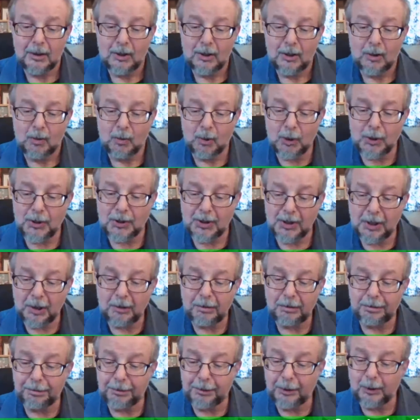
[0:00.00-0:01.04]
We're still
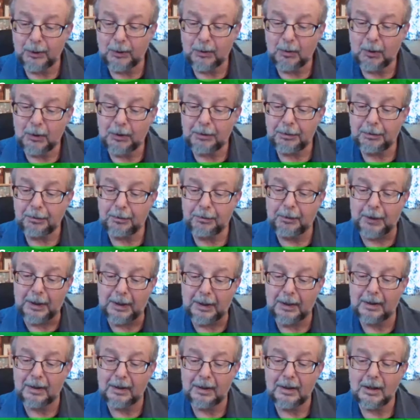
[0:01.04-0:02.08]
filled with
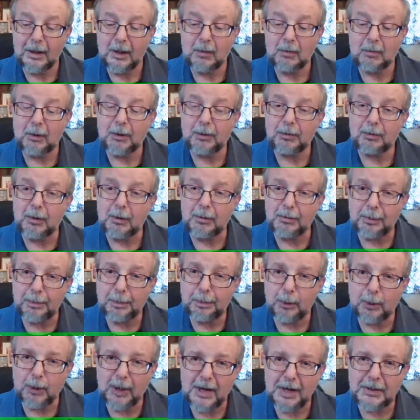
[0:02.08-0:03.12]
fear and with
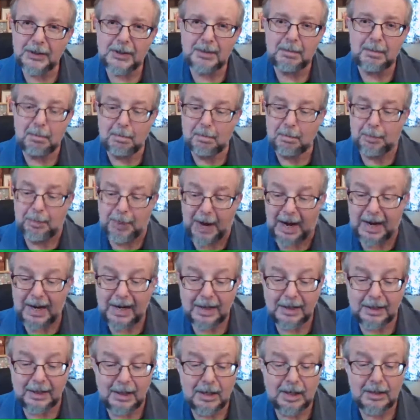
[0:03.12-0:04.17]
repressed
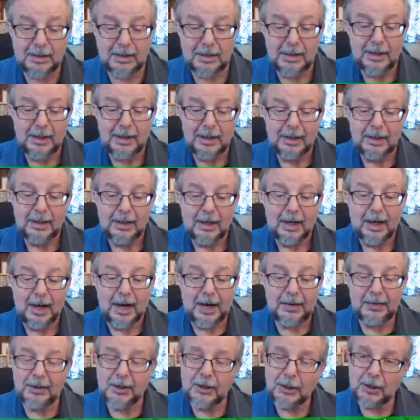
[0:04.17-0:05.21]
badness,
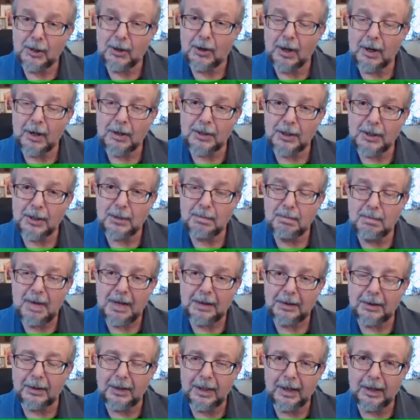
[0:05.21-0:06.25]
and this causes
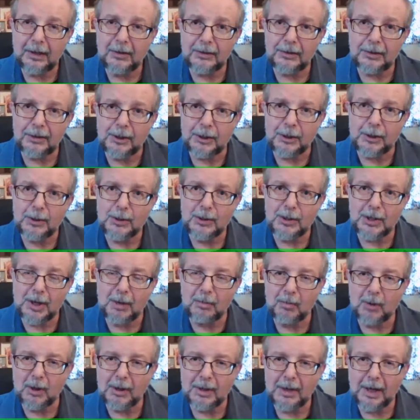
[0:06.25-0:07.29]
mental health issues
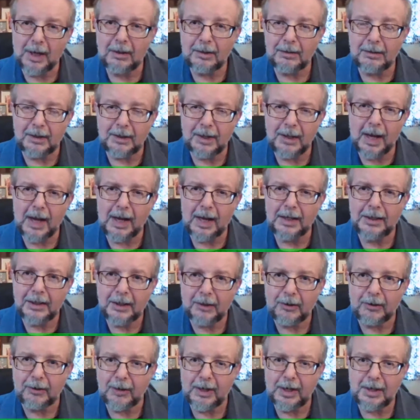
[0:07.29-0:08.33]
somewhere down the line. It
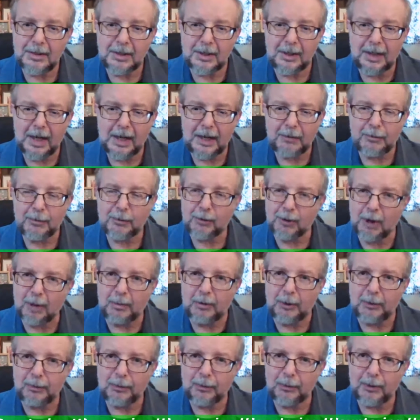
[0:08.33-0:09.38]
creates a lot of
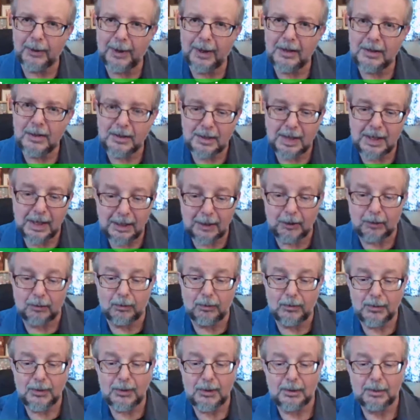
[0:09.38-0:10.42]
trouble for
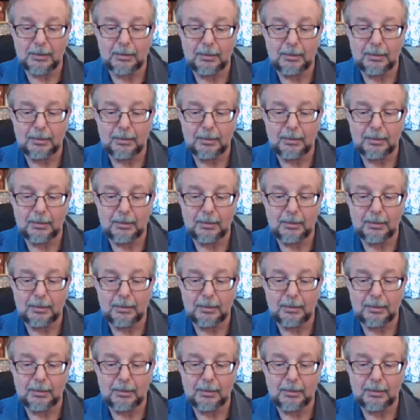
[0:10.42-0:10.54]
ourselves.